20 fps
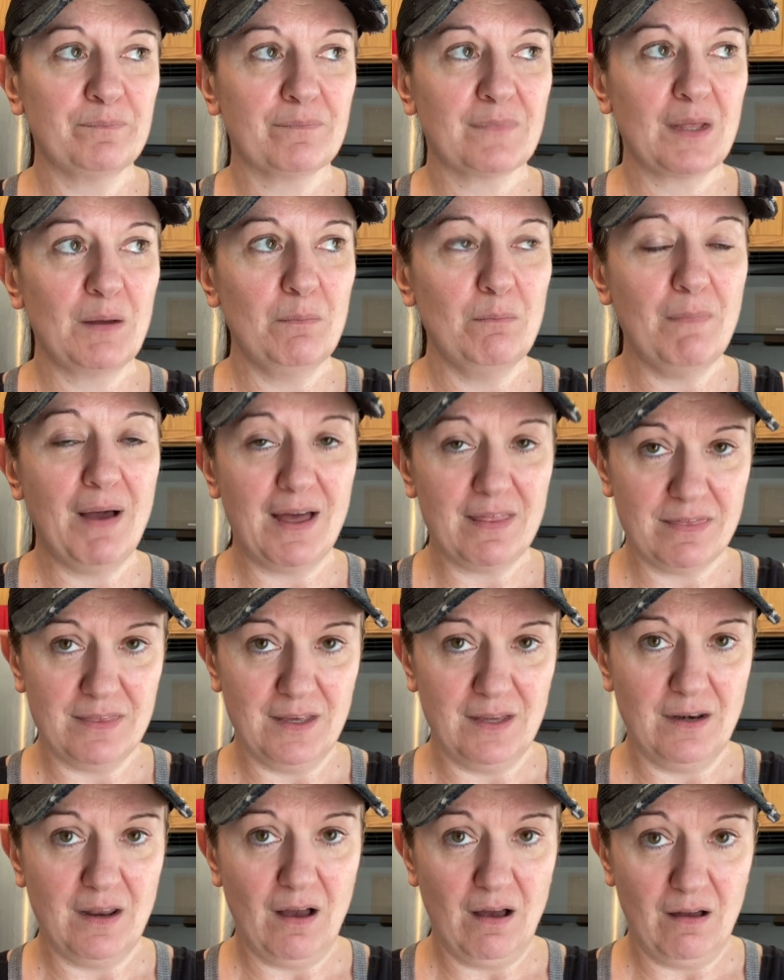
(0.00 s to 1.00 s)

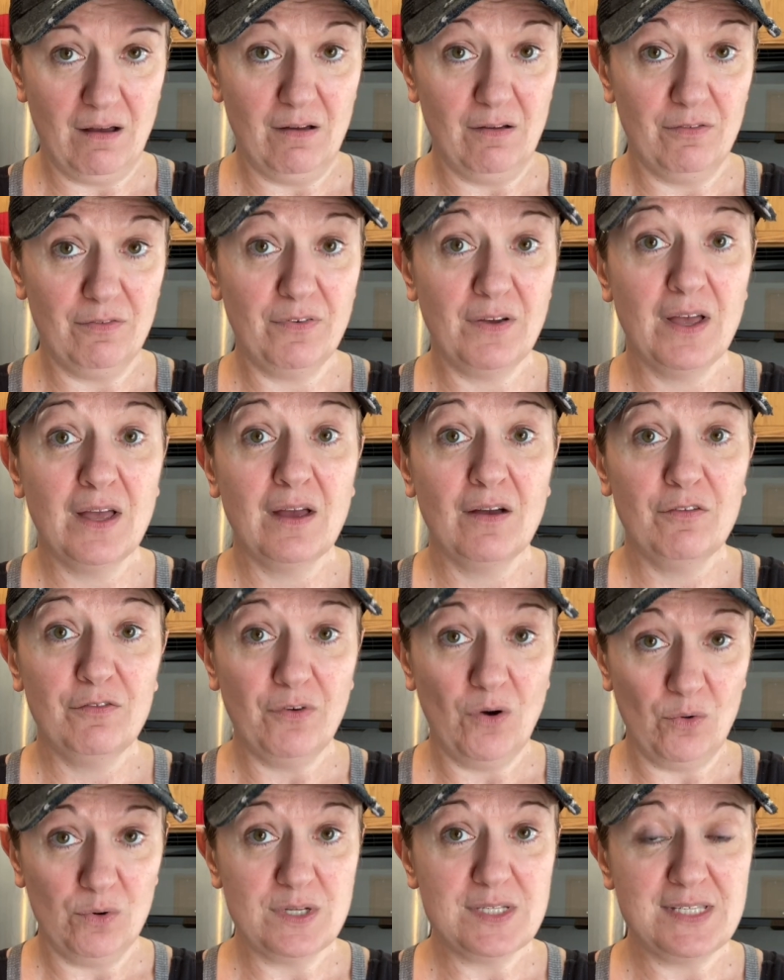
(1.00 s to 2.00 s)
method of
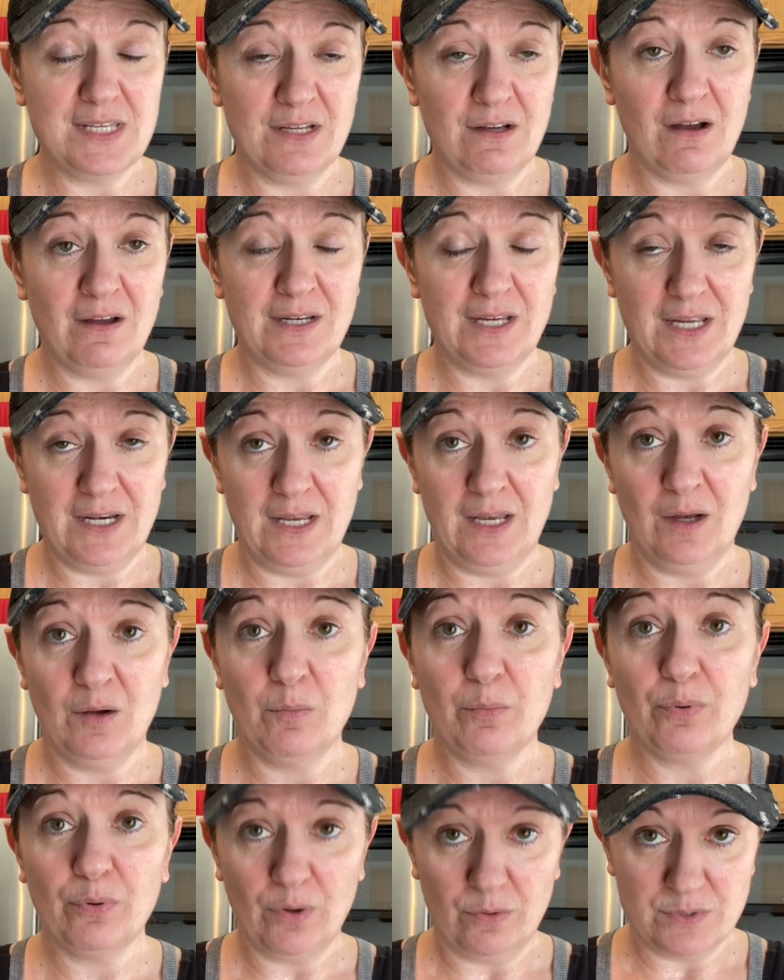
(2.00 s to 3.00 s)
focusing on eating
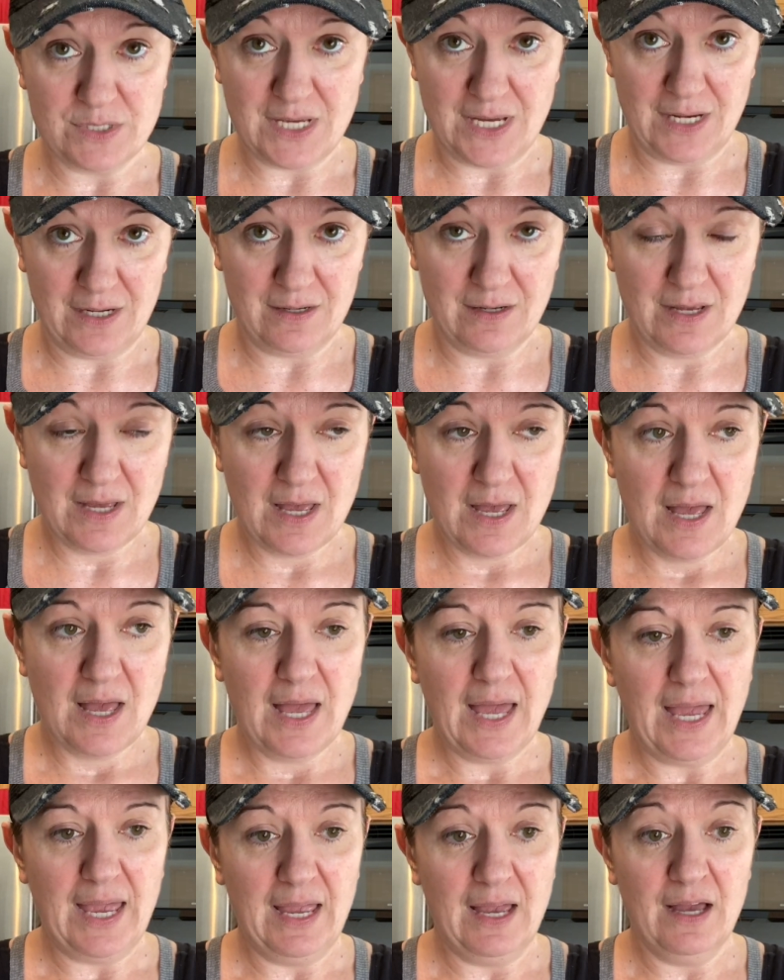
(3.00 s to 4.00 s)
protein.
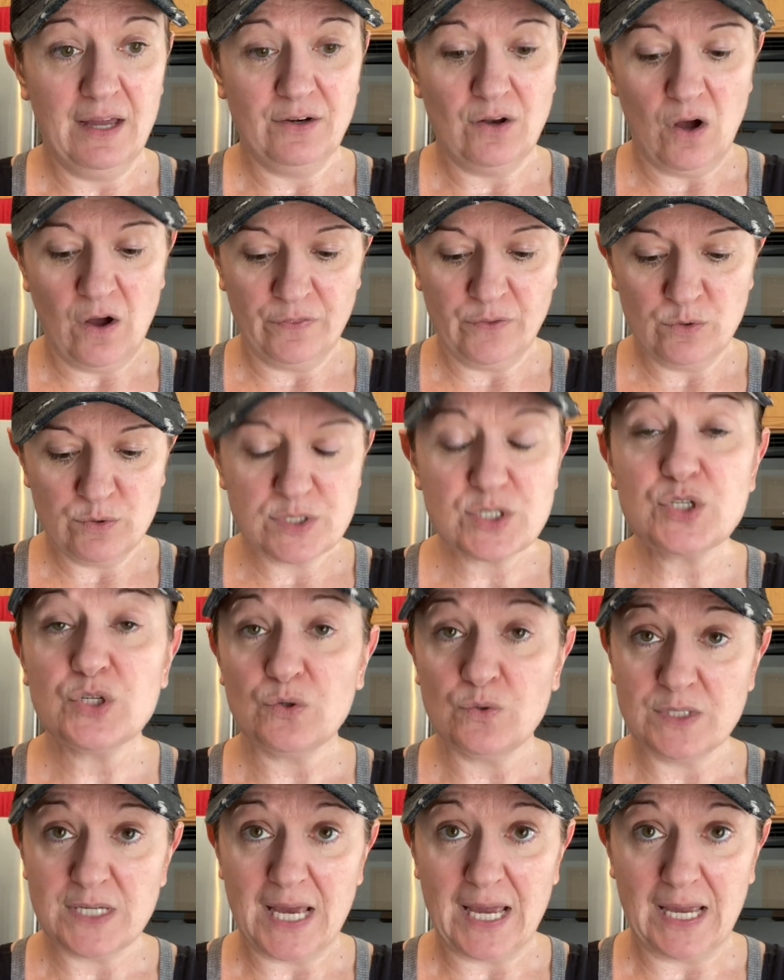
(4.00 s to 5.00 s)
And on those
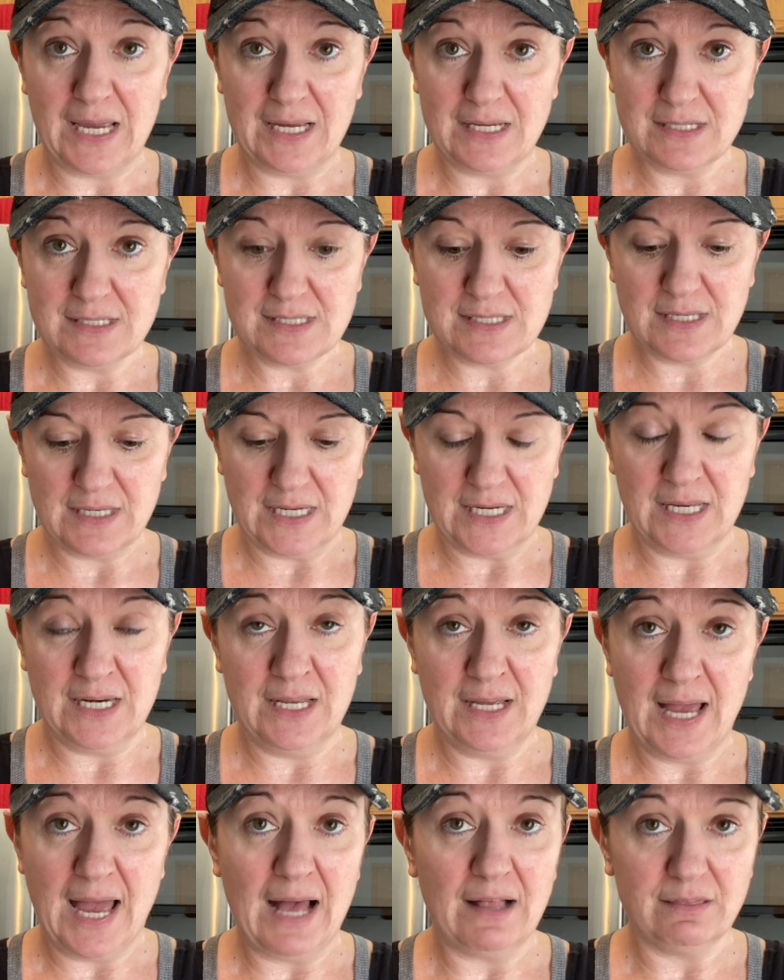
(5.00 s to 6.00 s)
2 days,
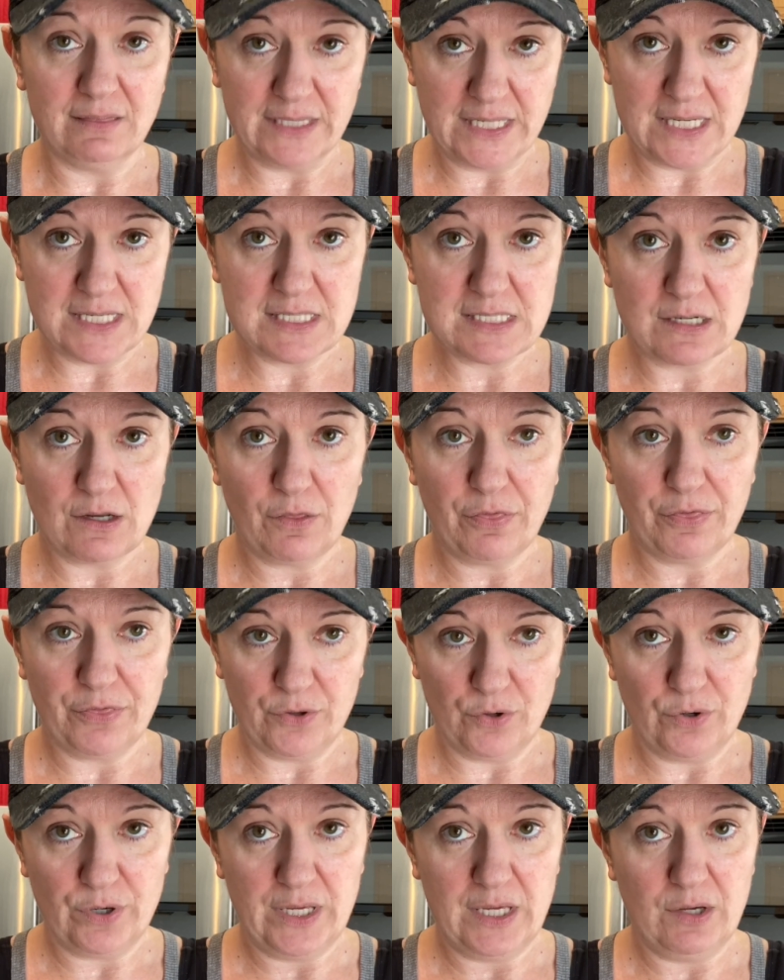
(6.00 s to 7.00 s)
eating at least
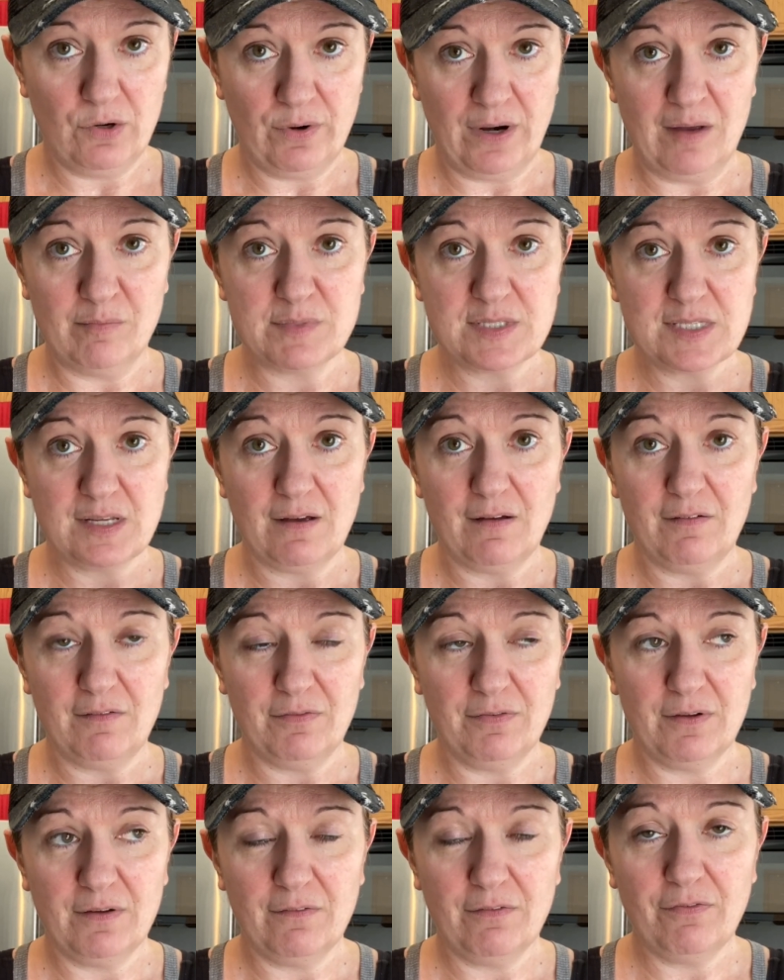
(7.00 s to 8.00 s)
30 grams of
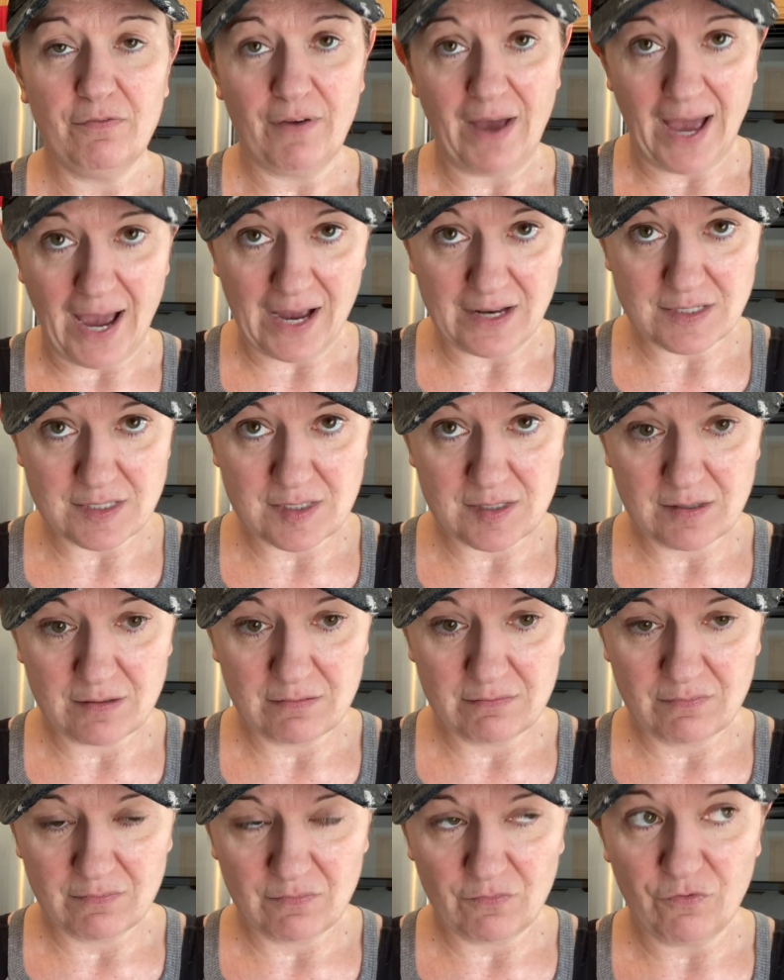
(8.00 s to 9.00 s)
fat
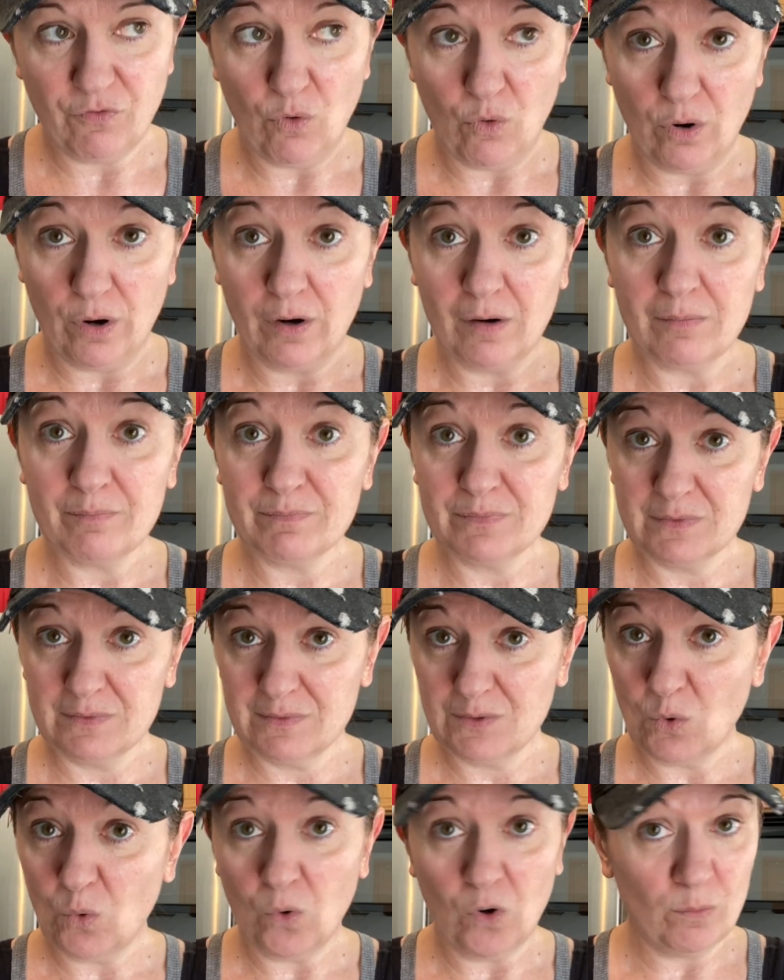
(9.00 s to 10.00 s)
for
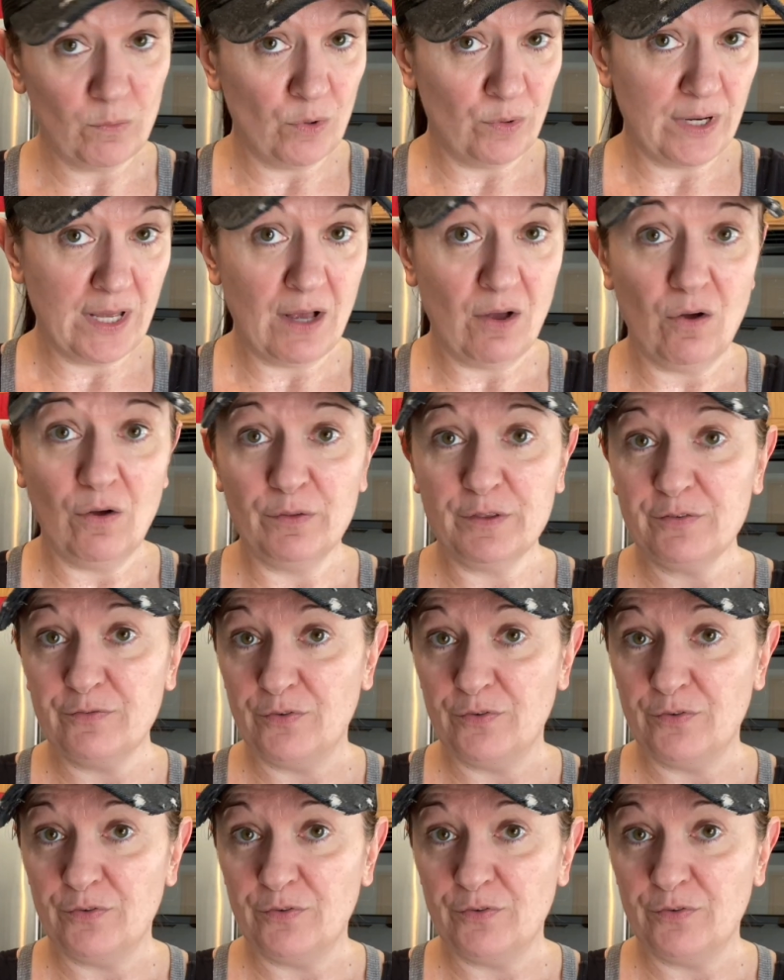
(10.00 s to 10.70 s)
hormone health,